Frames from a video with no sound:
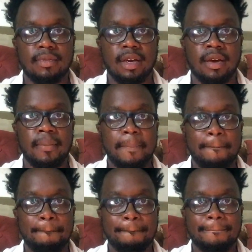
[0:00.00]
Okay?
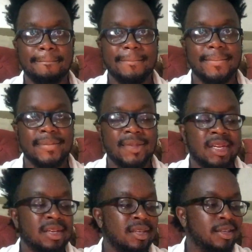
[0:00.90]

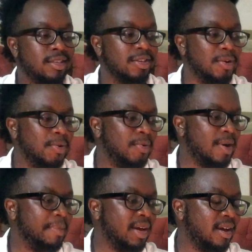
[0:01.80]
So,
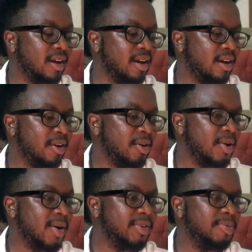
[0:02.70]
I mean, I don't
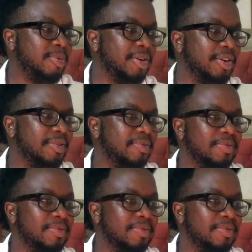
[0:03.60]
know how else to put it.